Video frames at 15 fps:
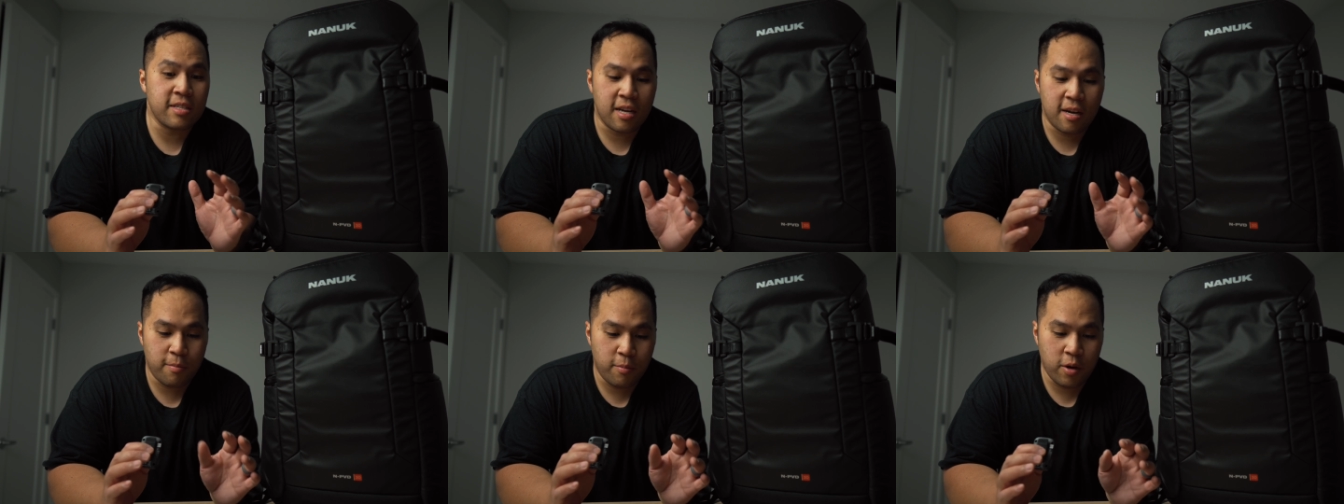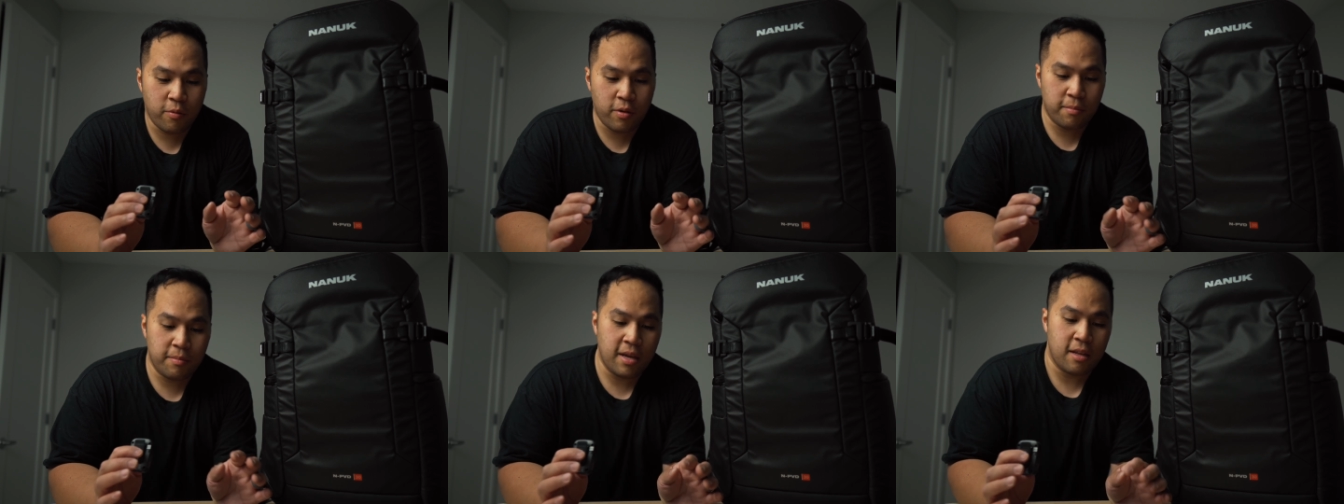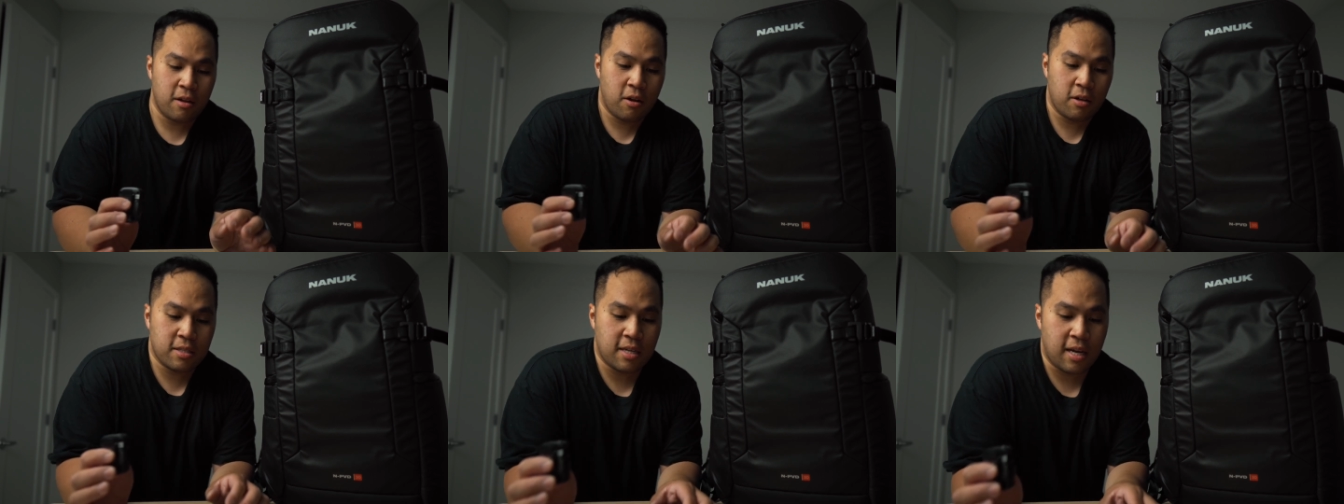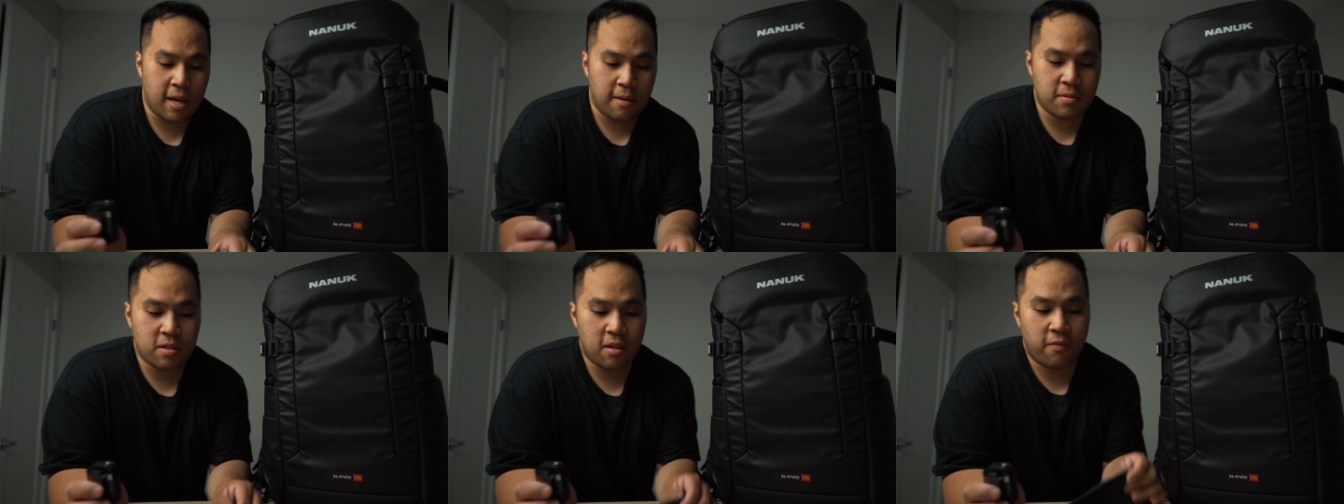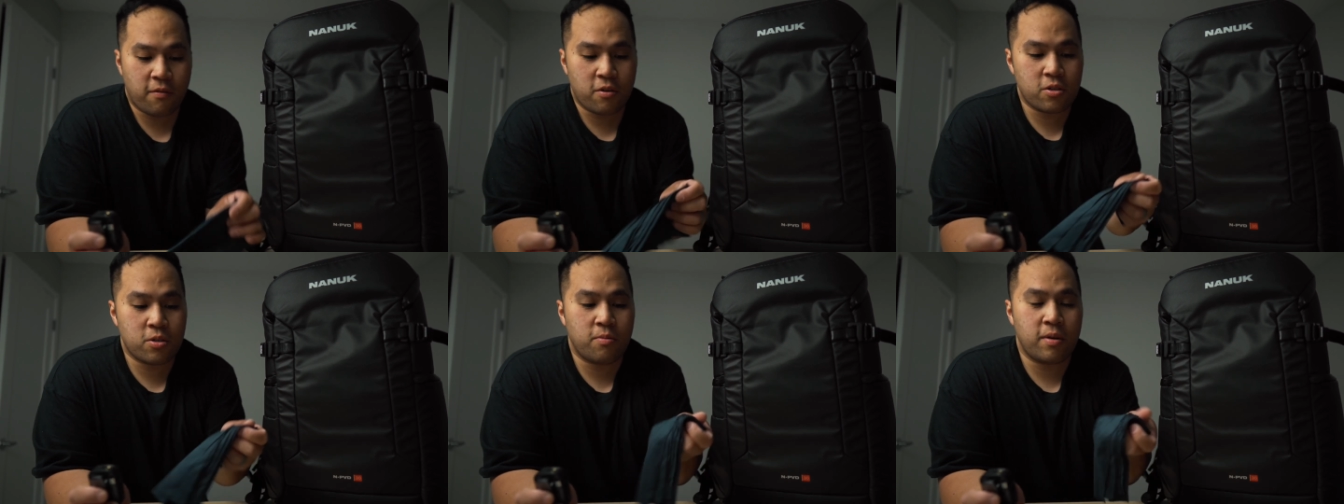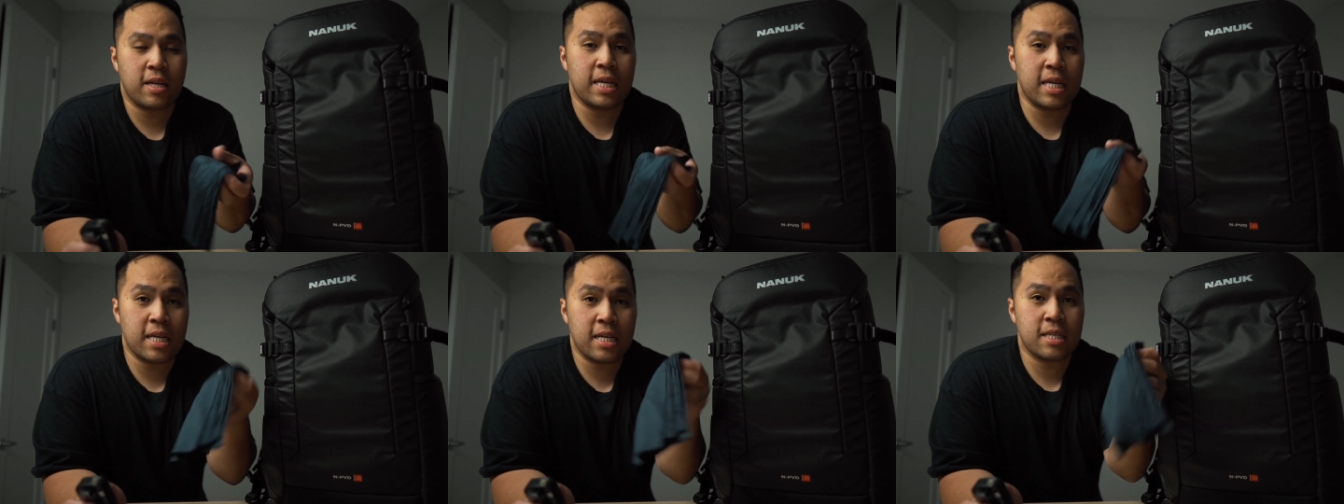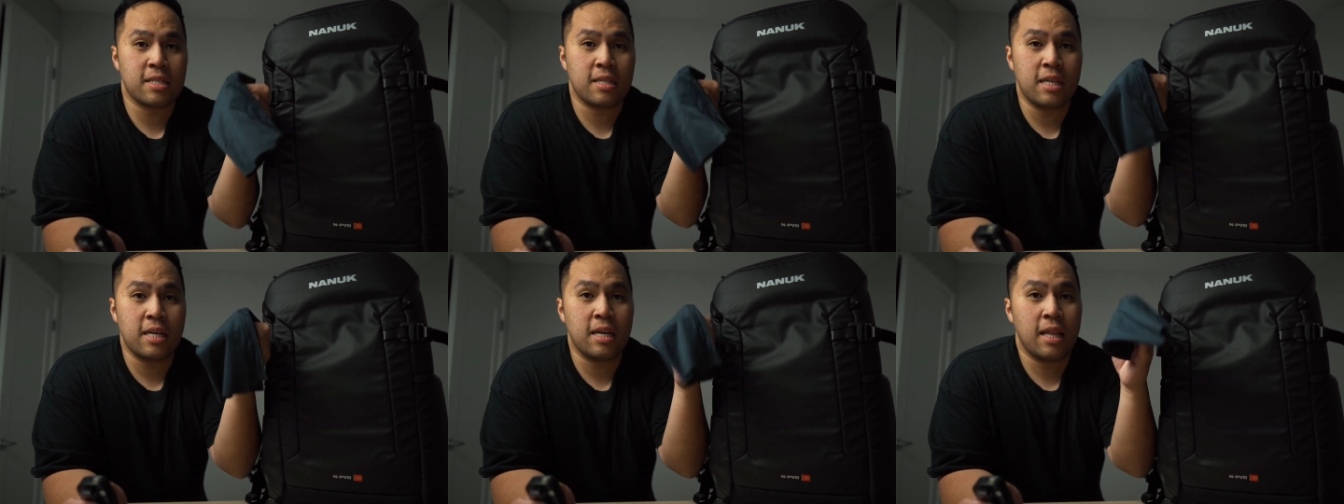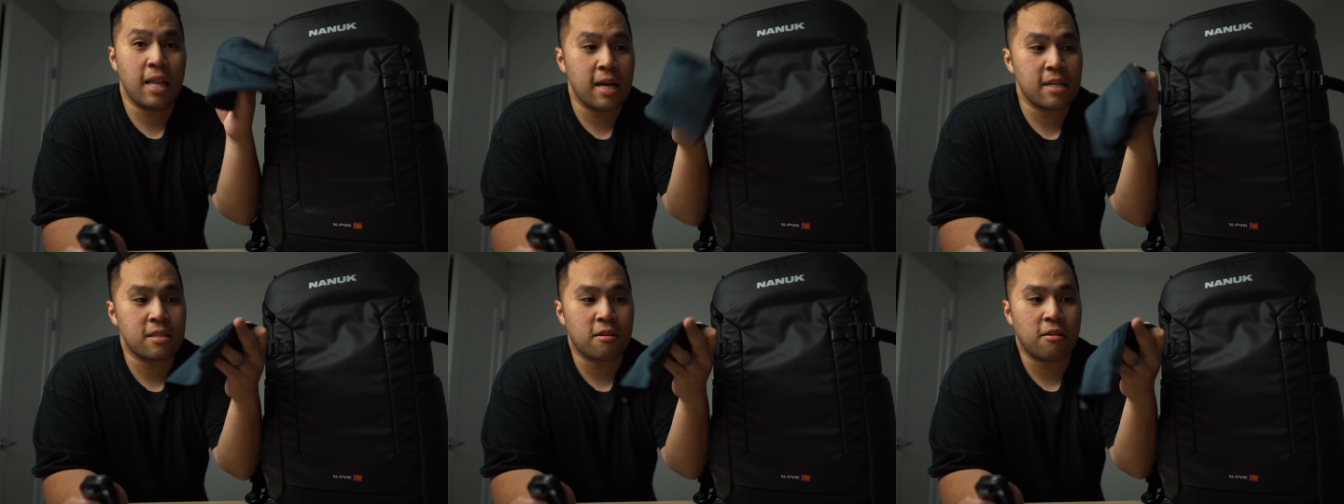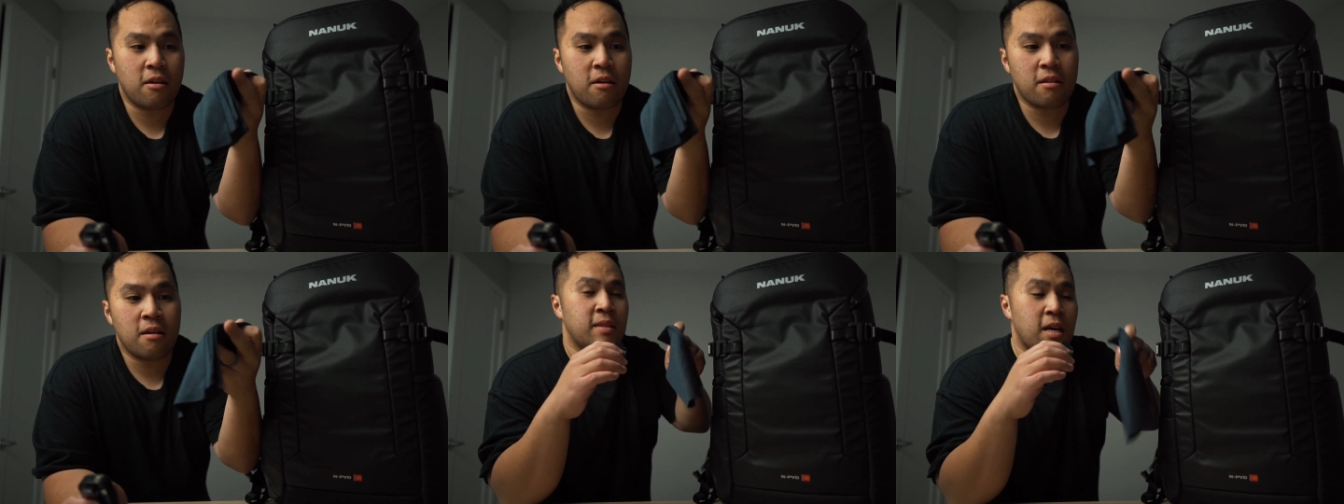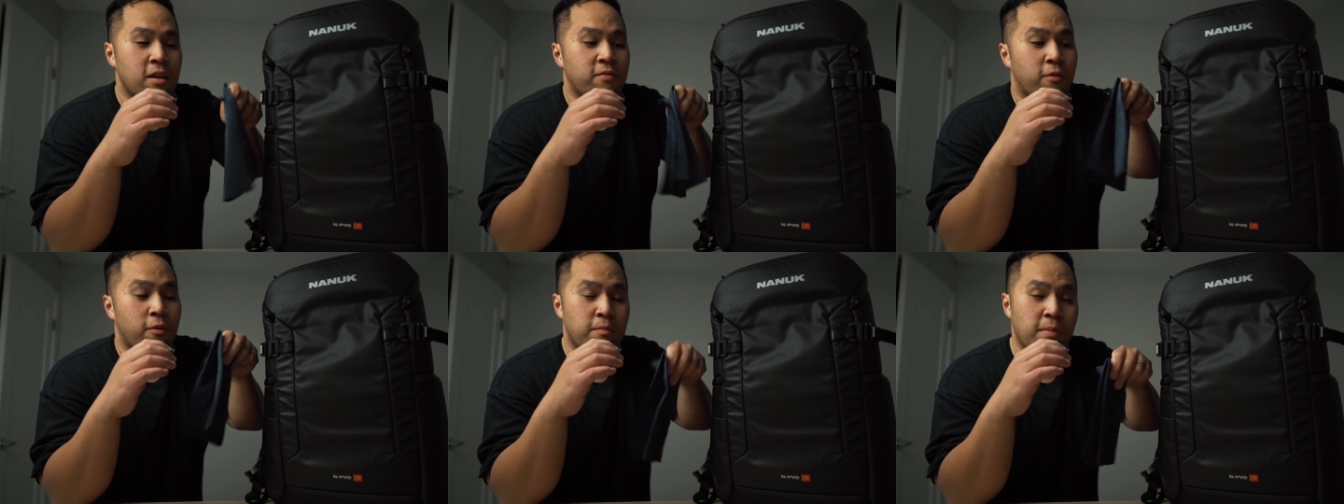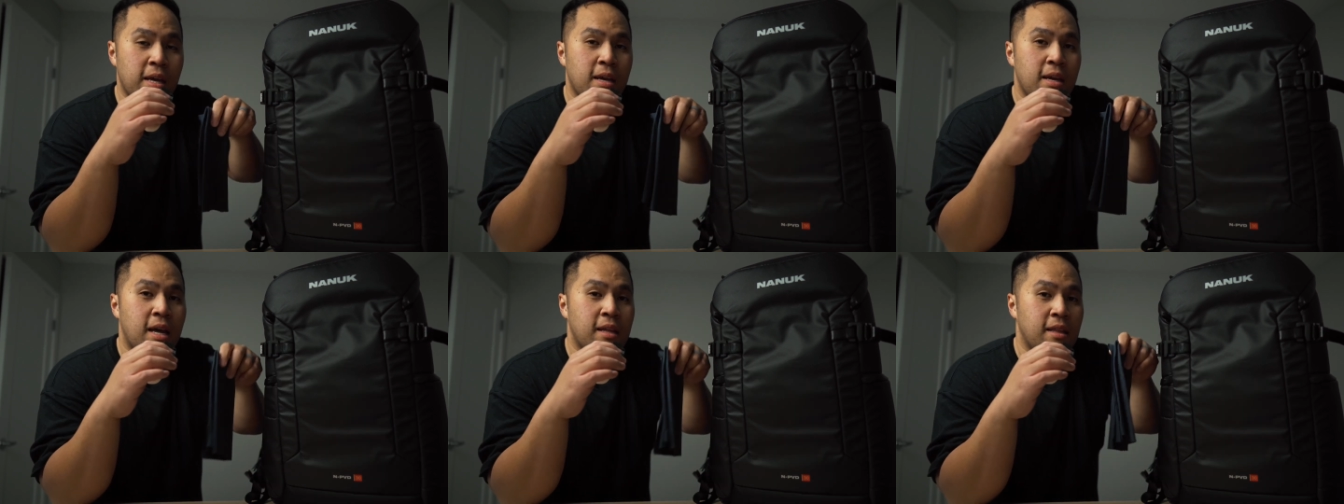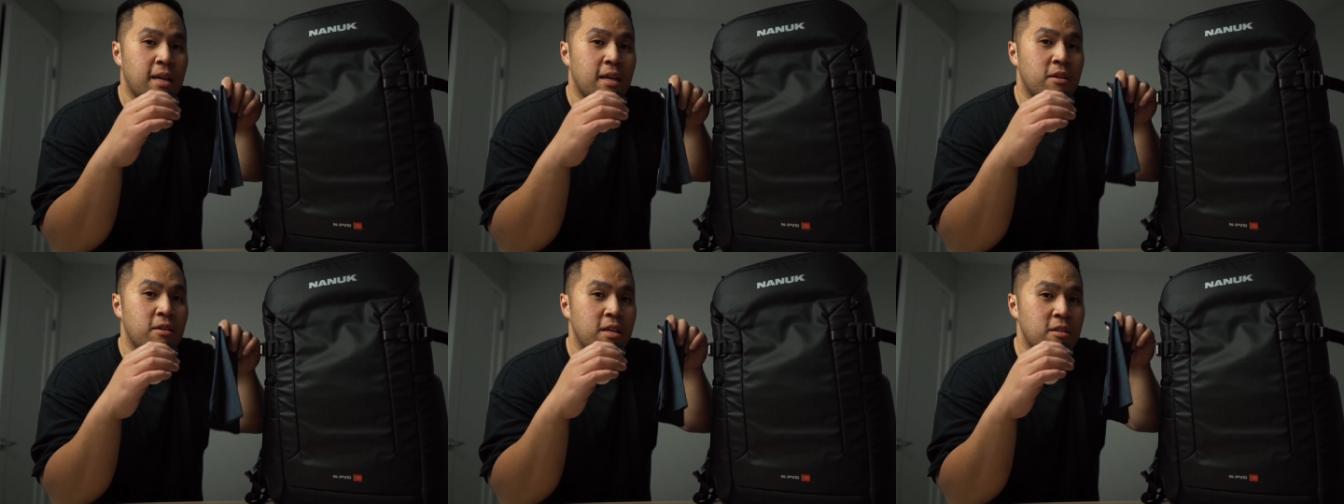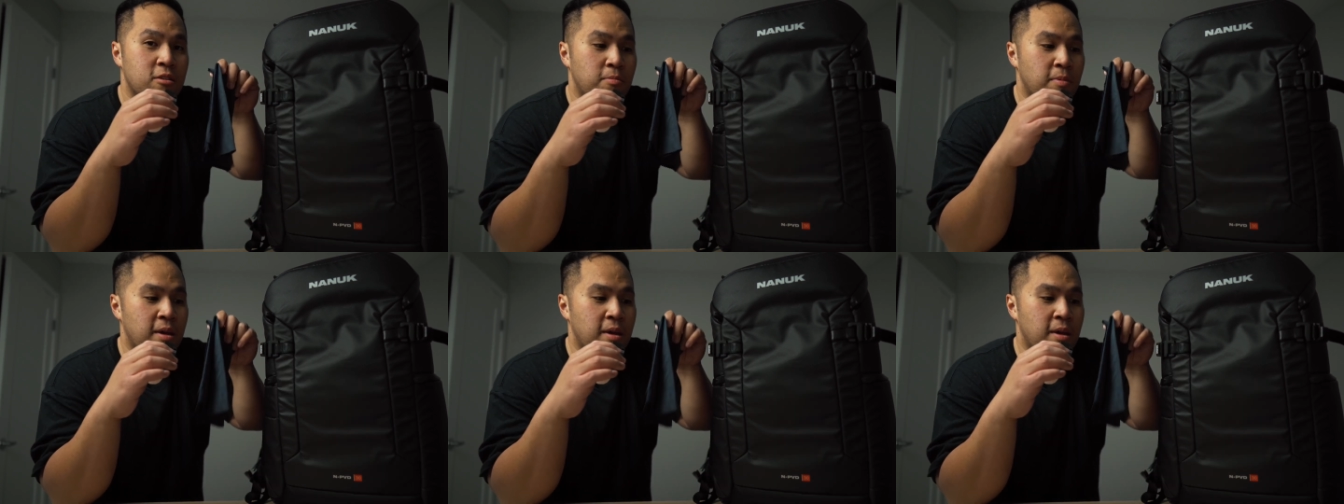that I bring with me at all times. The first one is the lens cloth. Now for me, I think you need to